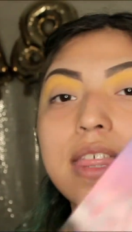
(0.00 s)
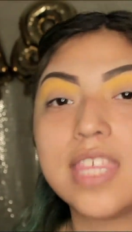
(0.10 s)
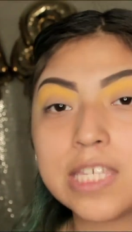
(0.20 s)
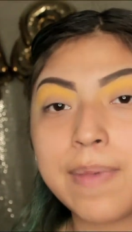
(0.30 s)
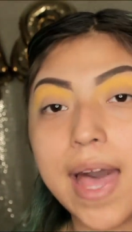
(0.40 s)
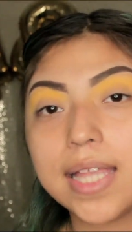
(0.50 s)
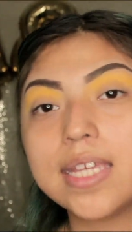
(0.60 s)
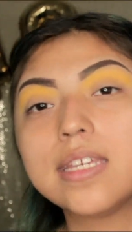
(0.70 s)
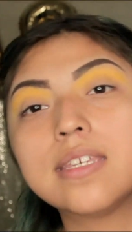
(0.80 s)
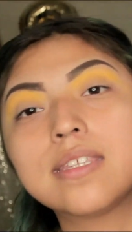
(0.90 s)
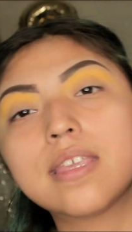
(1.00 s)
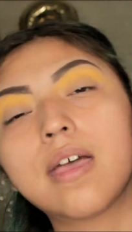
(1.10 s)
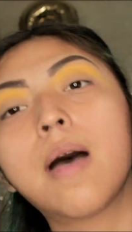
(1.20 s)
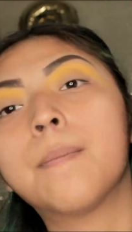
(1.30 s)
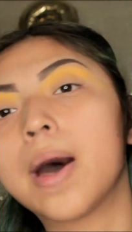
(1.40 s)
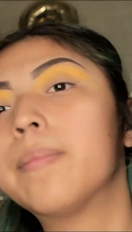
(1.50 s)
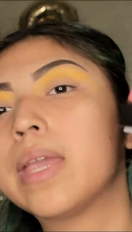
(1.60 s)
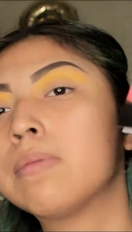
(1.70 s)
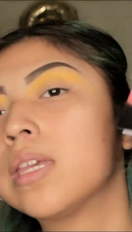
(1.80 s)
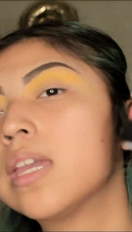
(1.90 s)
This palette is my
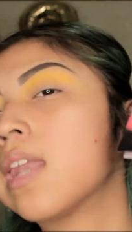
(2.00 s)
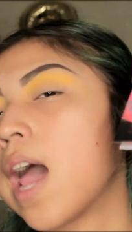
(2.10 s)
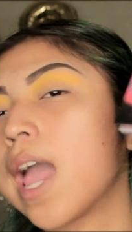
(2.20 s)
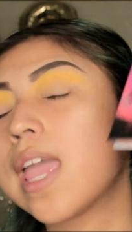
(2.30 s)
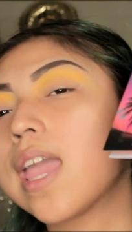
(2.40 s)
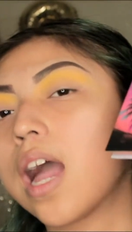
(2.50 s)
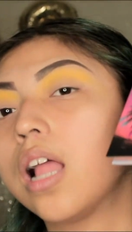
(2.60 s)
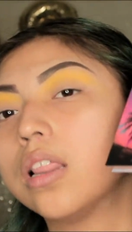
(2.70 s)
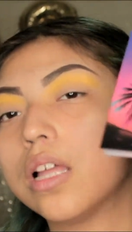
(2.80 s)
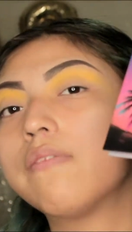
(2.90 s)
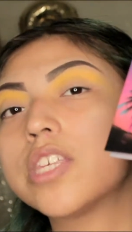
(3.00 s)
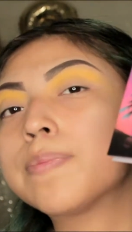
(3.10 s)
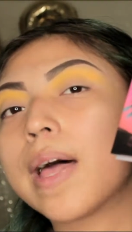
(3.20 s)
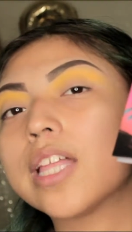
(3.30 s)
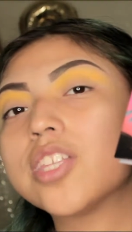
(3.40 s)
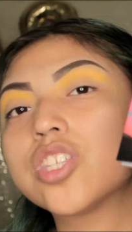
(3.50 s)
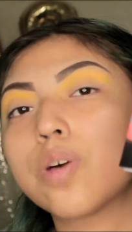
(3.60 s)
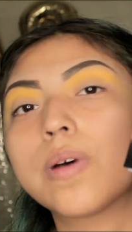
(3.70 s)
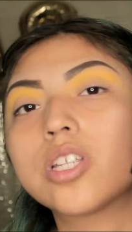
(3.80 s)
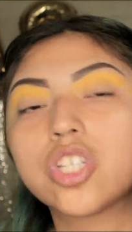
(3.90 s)
baby, and I love this palette so
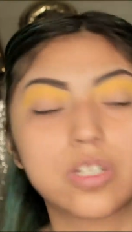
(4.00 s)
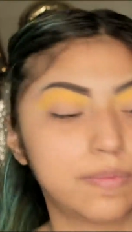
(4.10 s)
much.